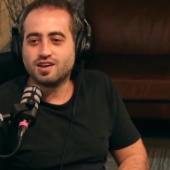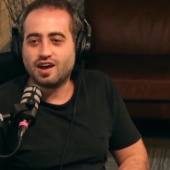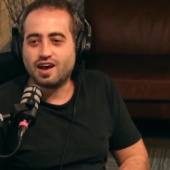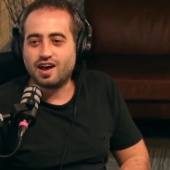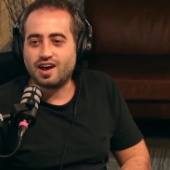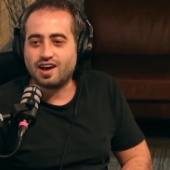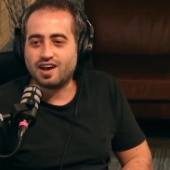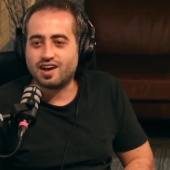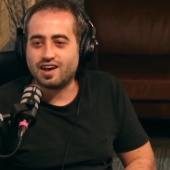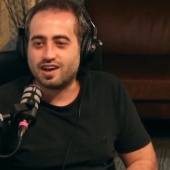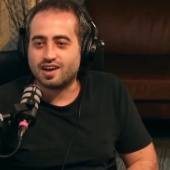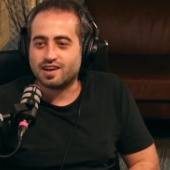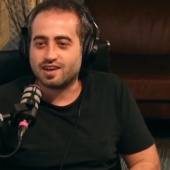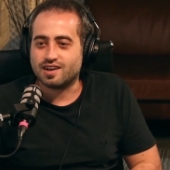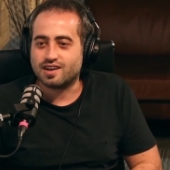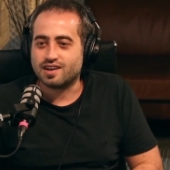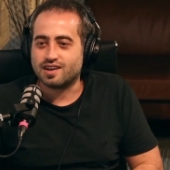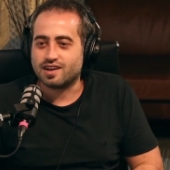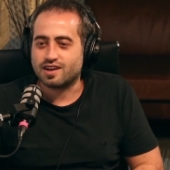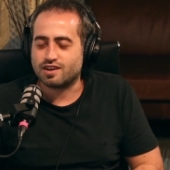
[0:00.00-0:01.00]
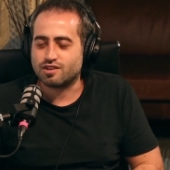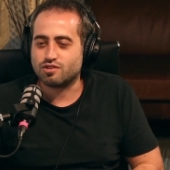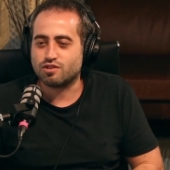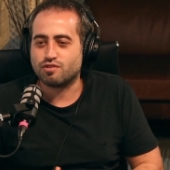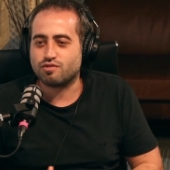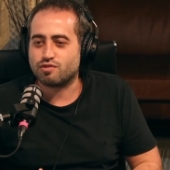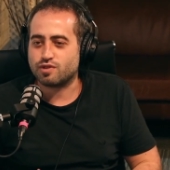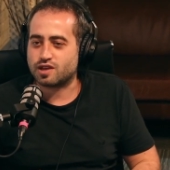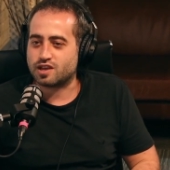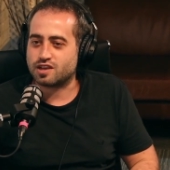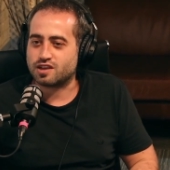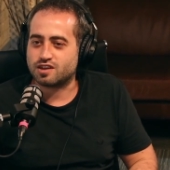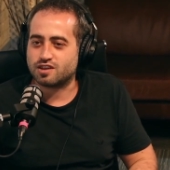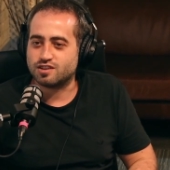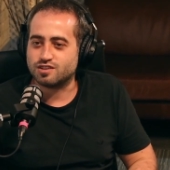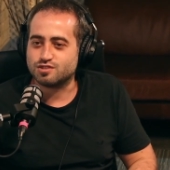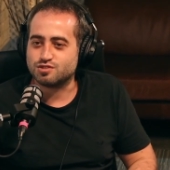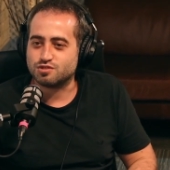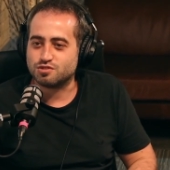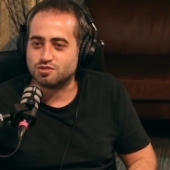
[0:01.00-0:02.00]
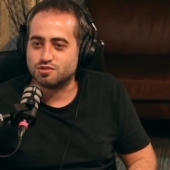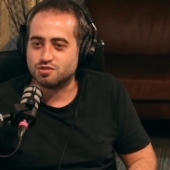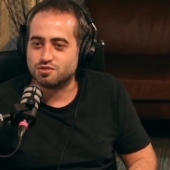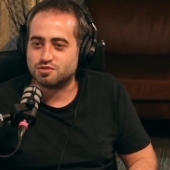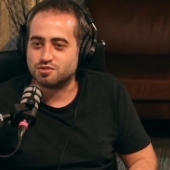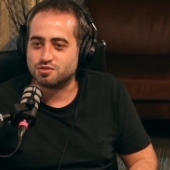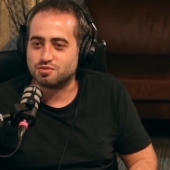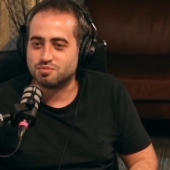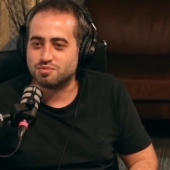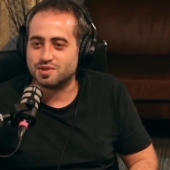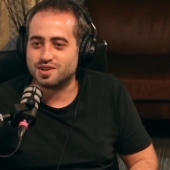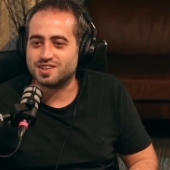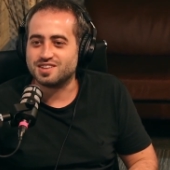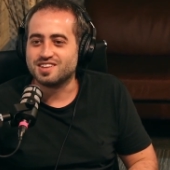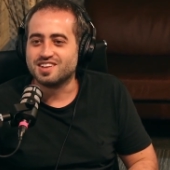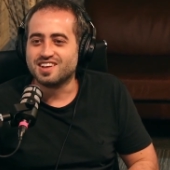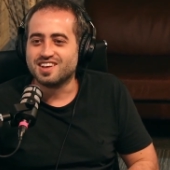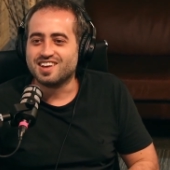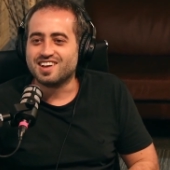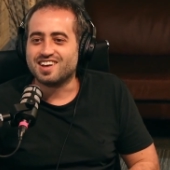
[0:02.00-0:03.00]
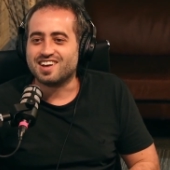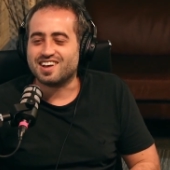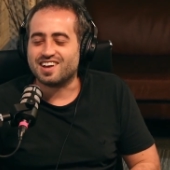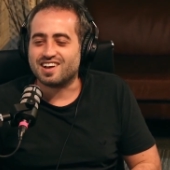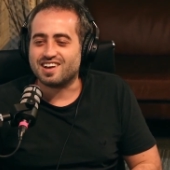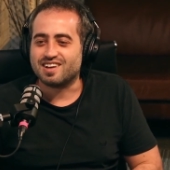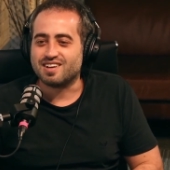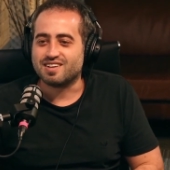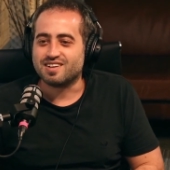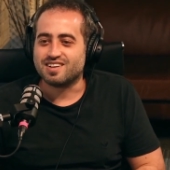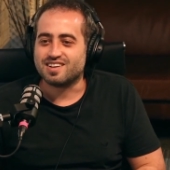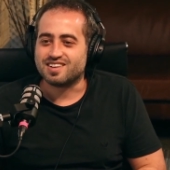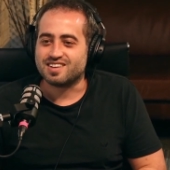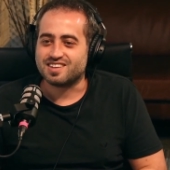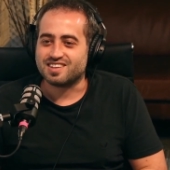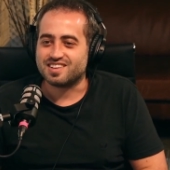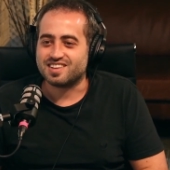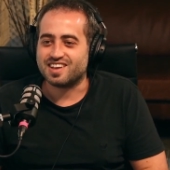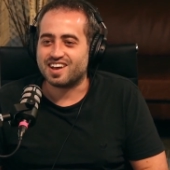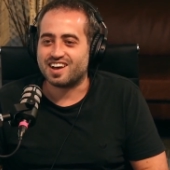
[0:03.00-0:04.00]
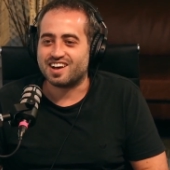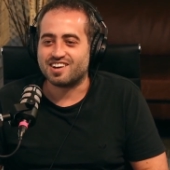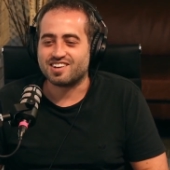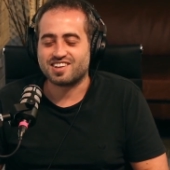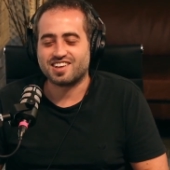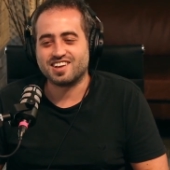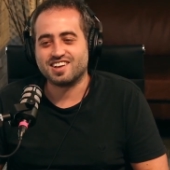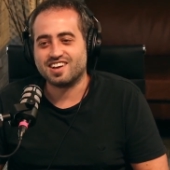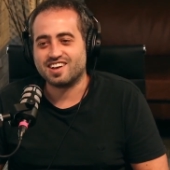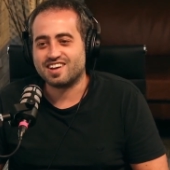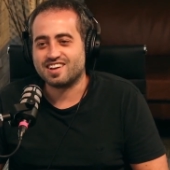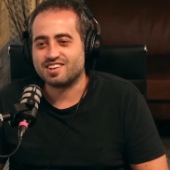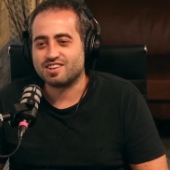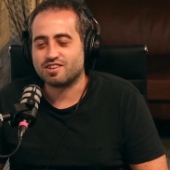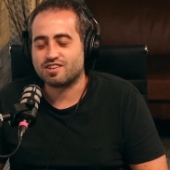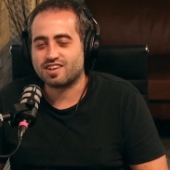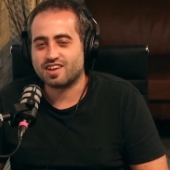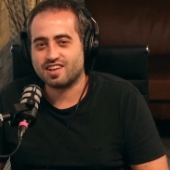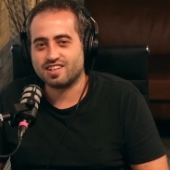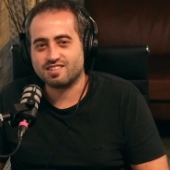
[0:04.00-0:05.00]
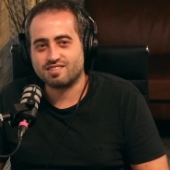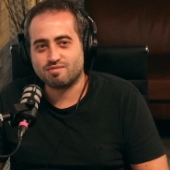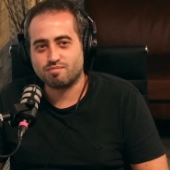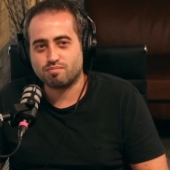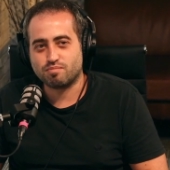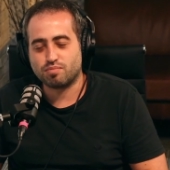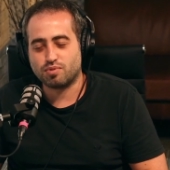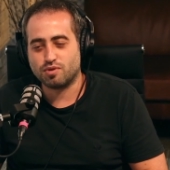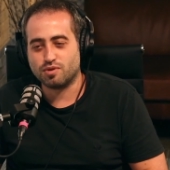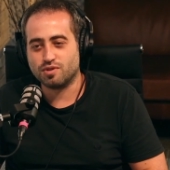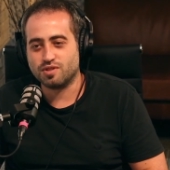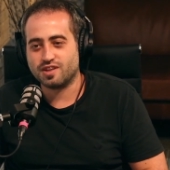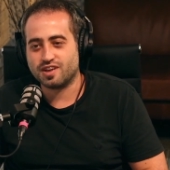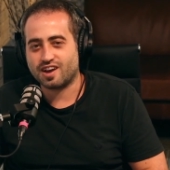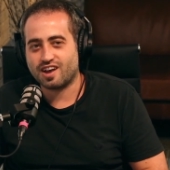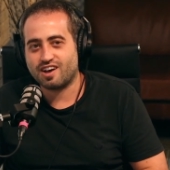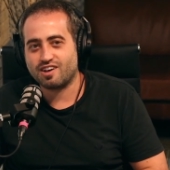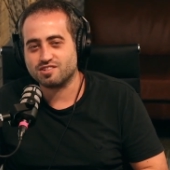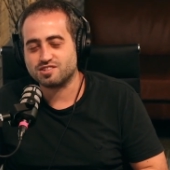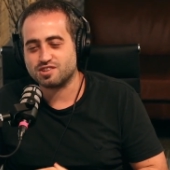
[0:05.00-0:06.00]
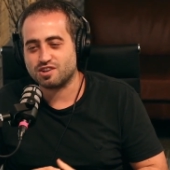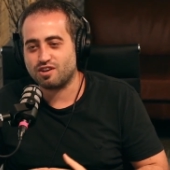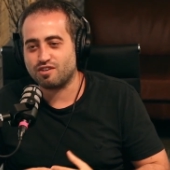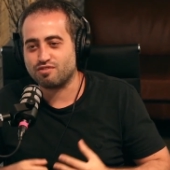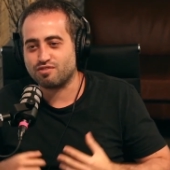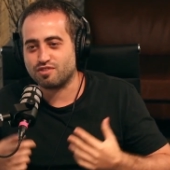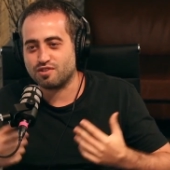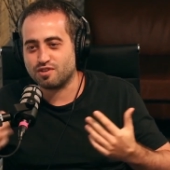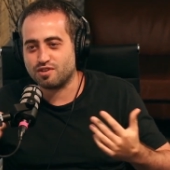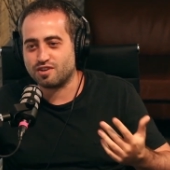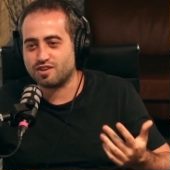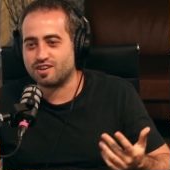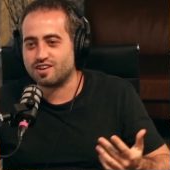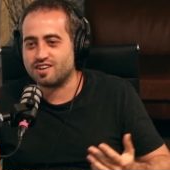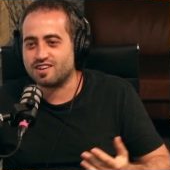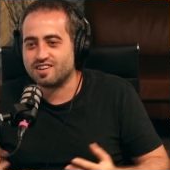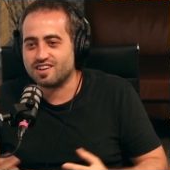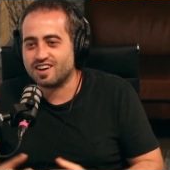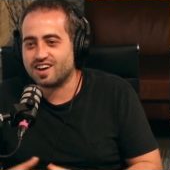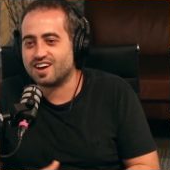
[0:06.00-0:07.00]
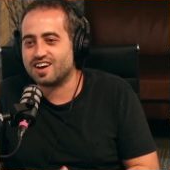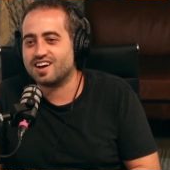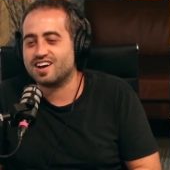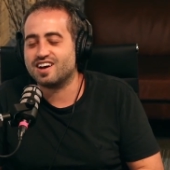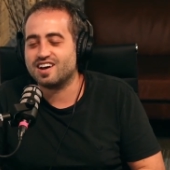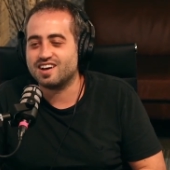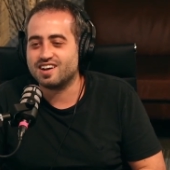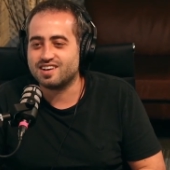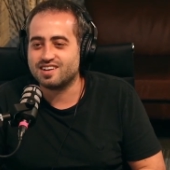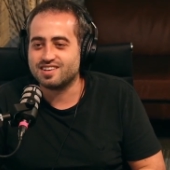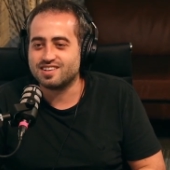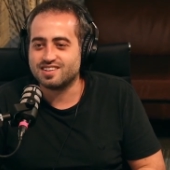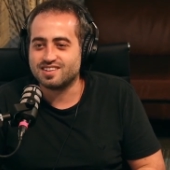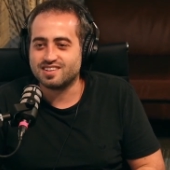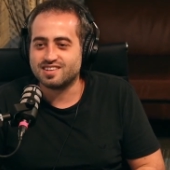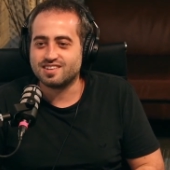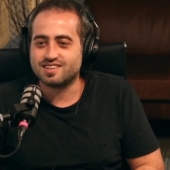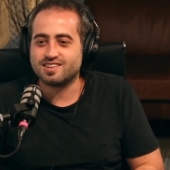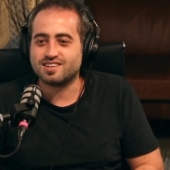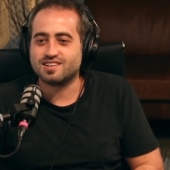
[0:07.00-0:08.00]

I don't know if you can curse on YouTube, but... I don't think so. Yeah, okay. You can pull it out of your... Of your